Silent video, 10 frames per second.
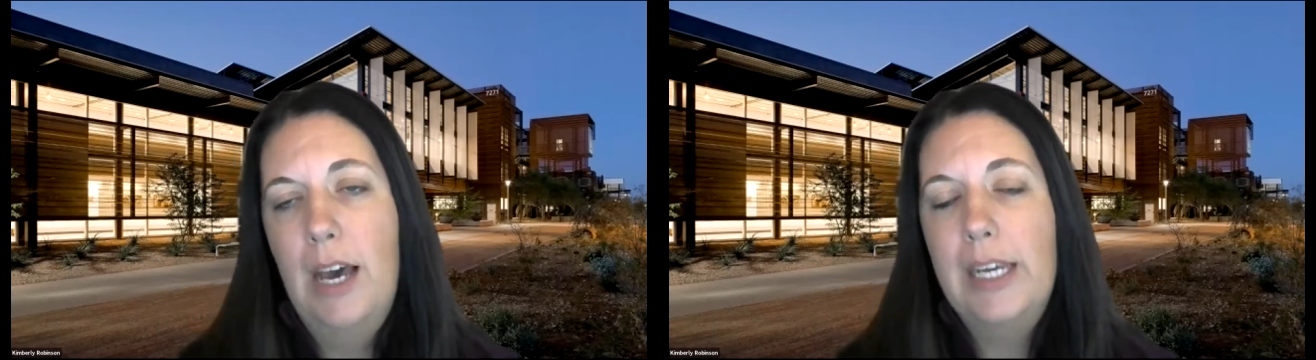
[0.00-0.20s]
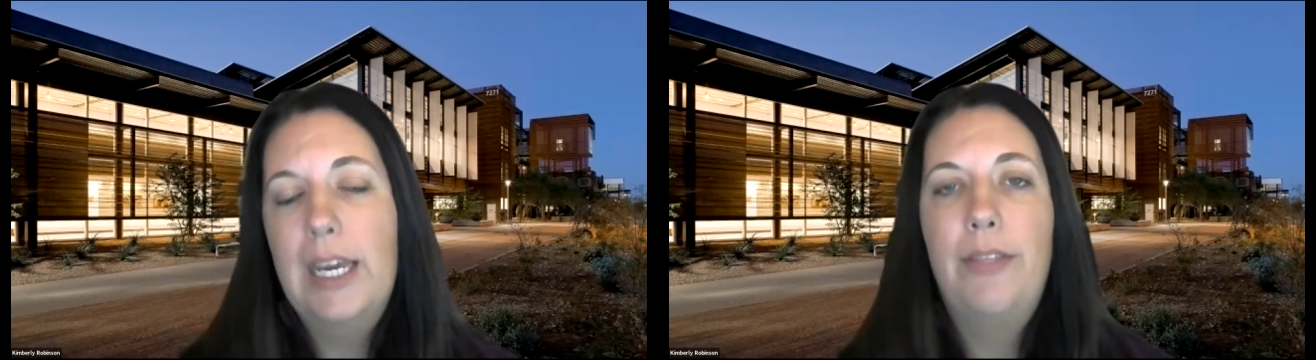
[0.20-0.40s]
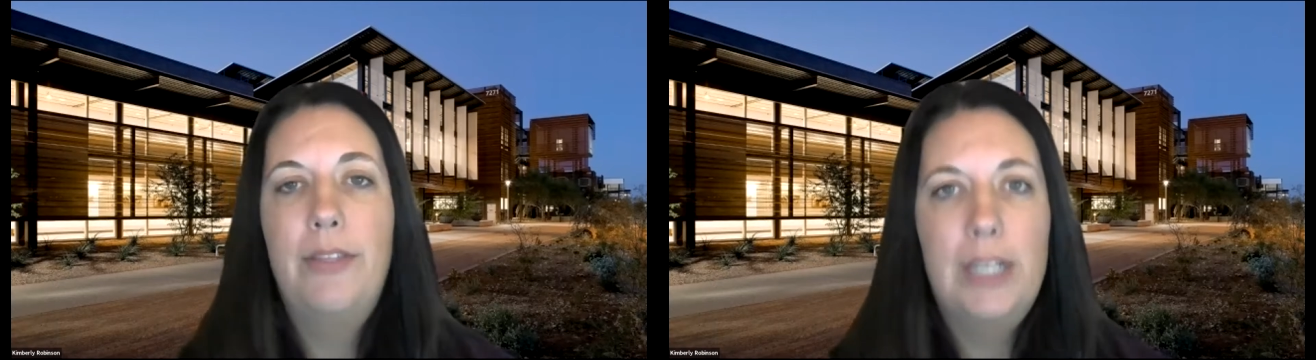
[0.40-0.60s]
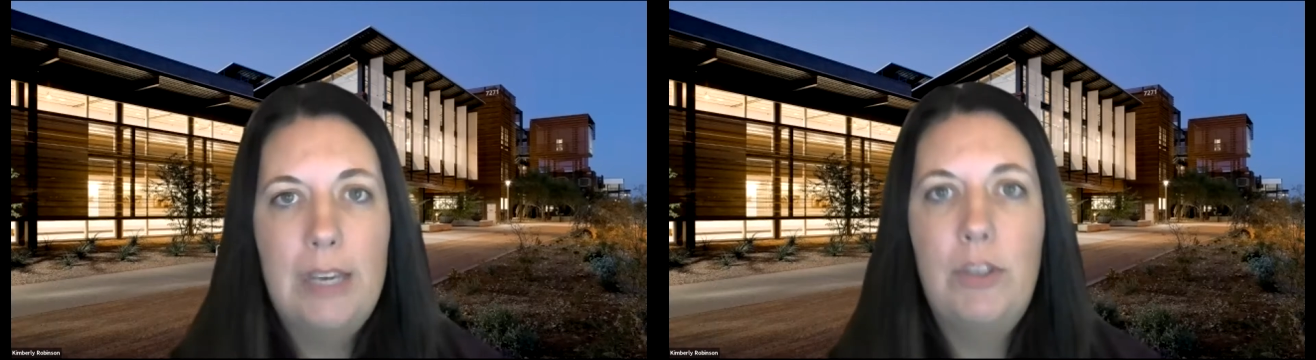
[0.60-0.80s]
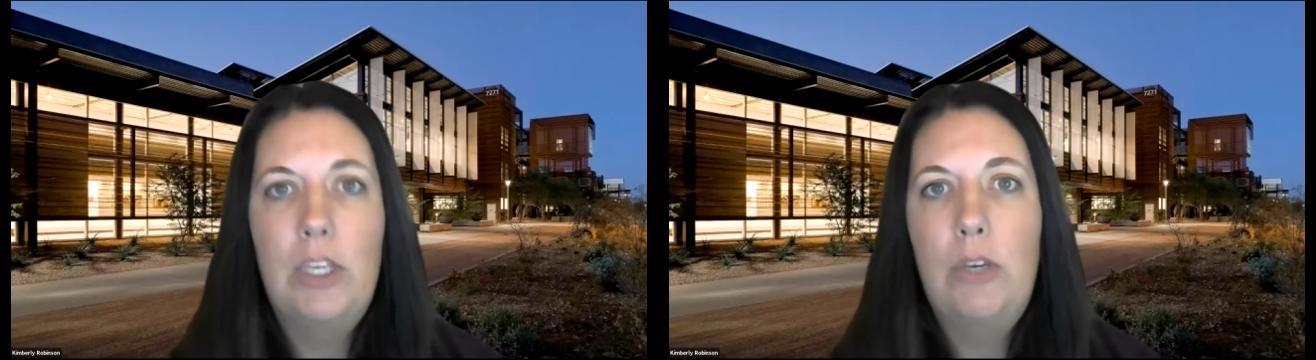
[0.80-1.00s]
Again, then
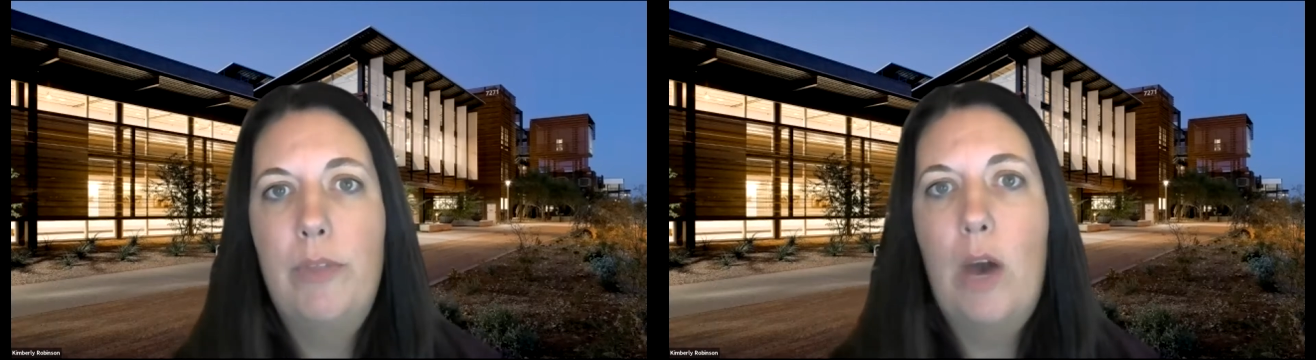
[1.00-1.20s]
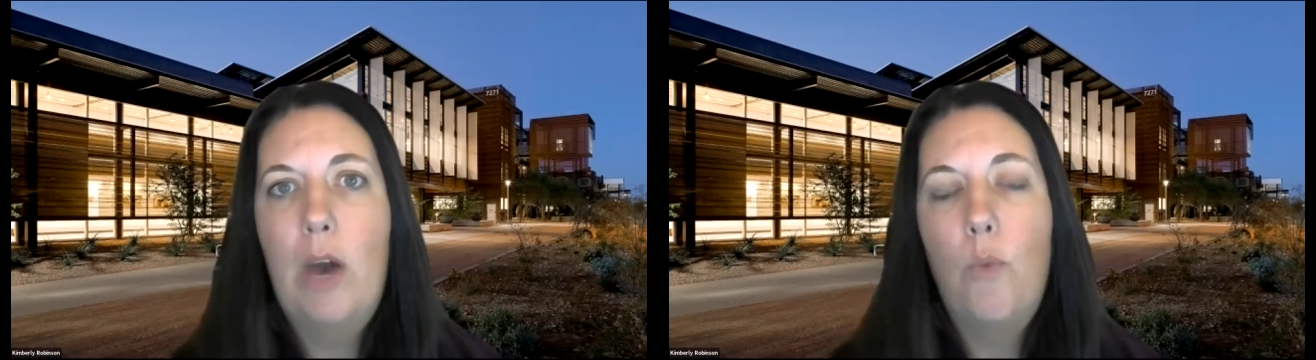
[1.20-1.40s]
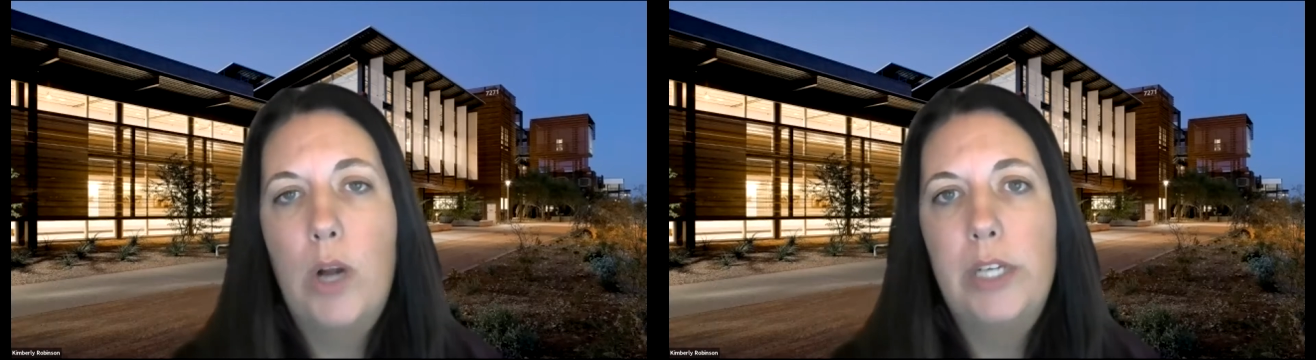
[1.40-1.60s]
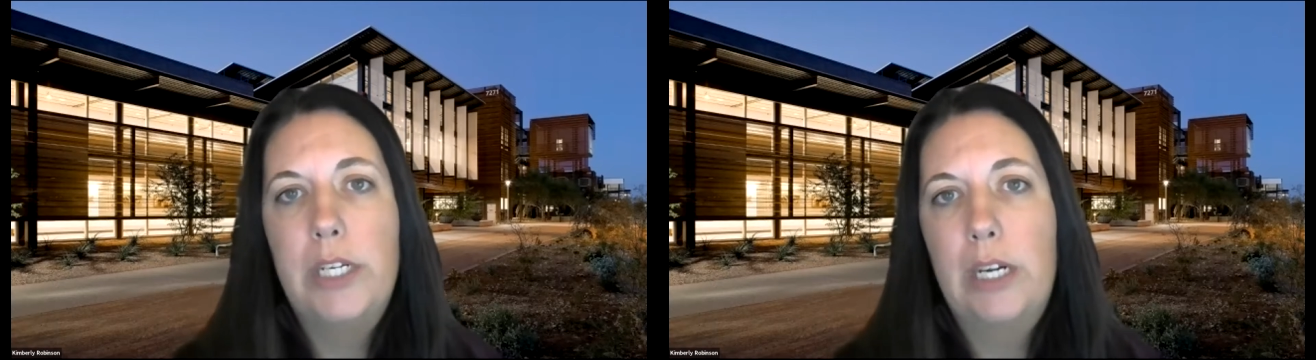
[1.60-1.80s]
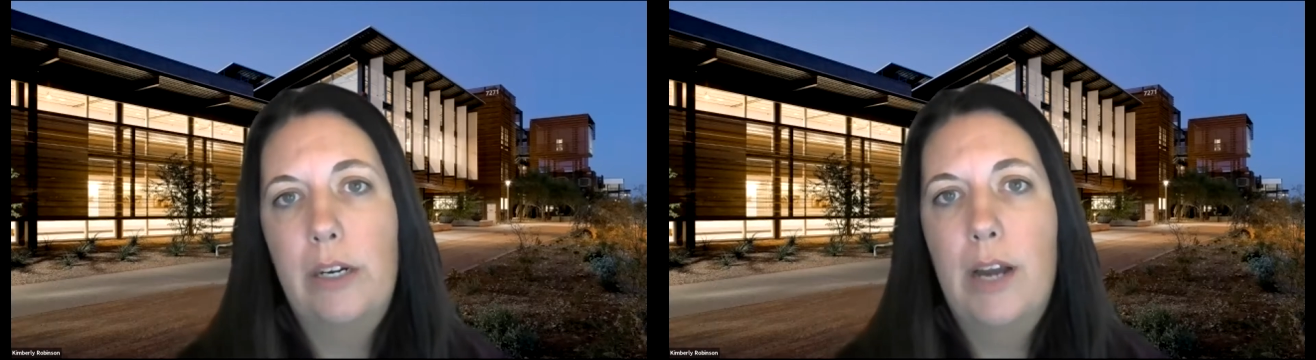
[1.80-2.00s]
giving you that 1
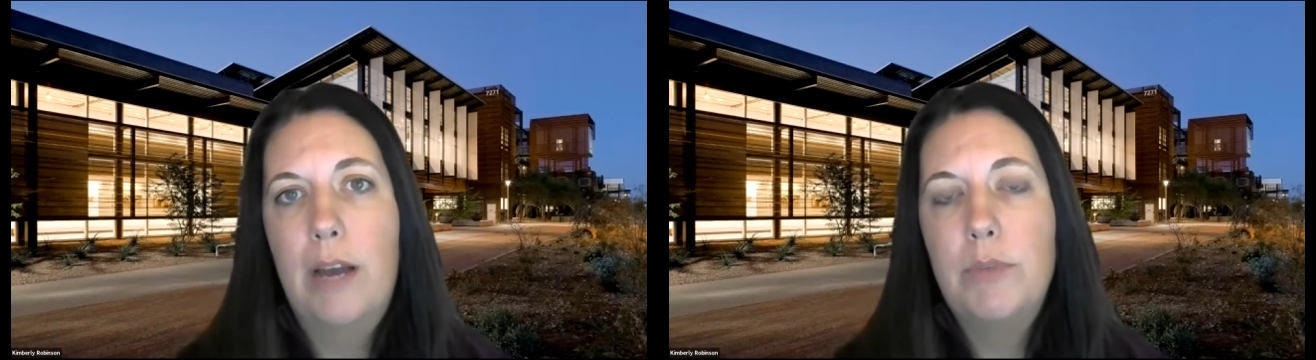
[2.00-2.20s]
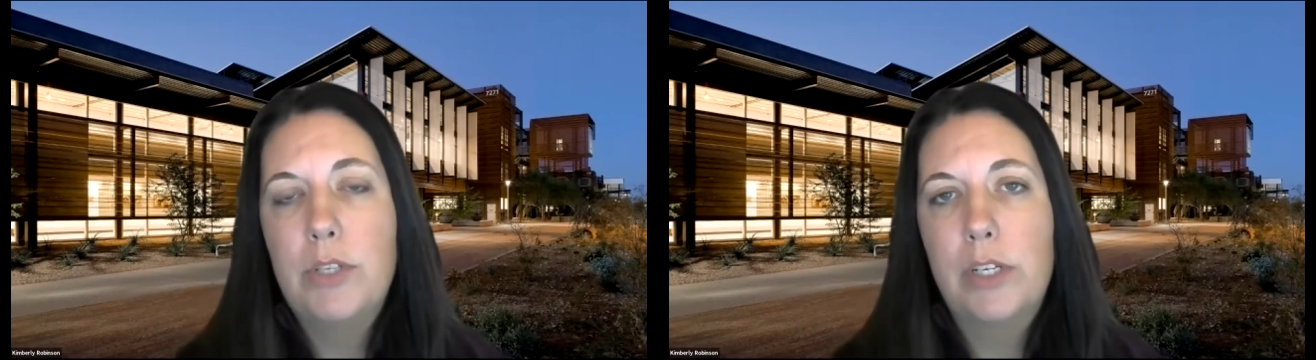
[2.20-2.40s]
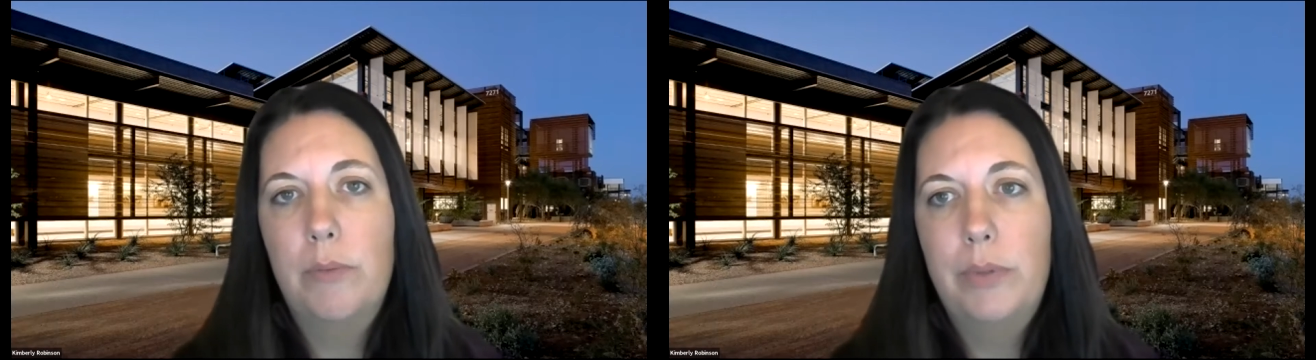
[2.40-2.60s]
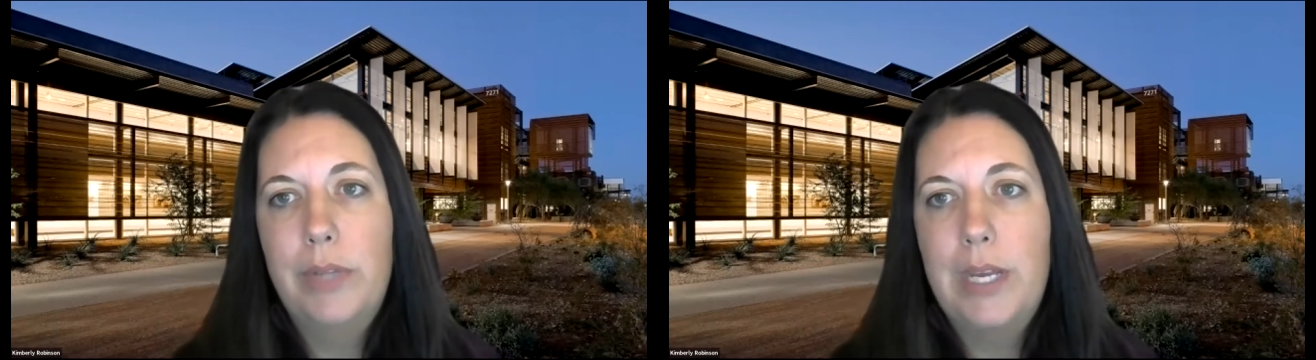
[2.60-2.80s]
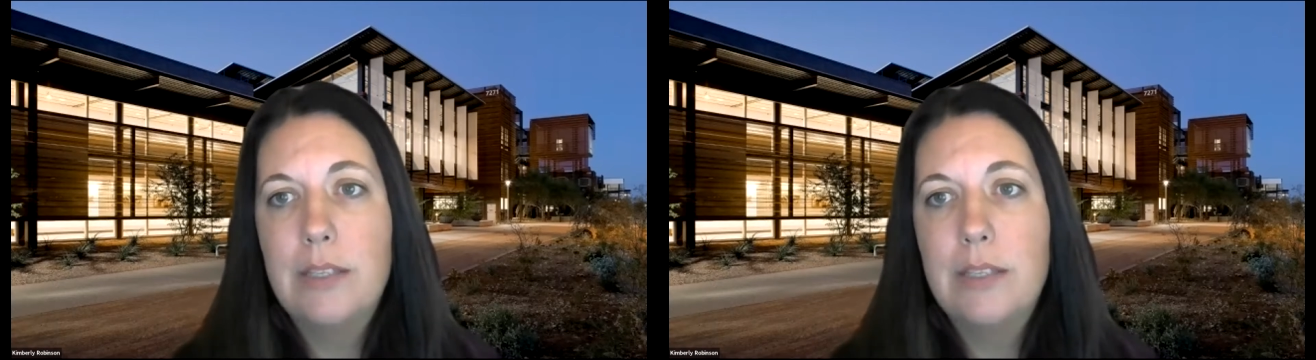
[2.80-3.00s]
year to complete.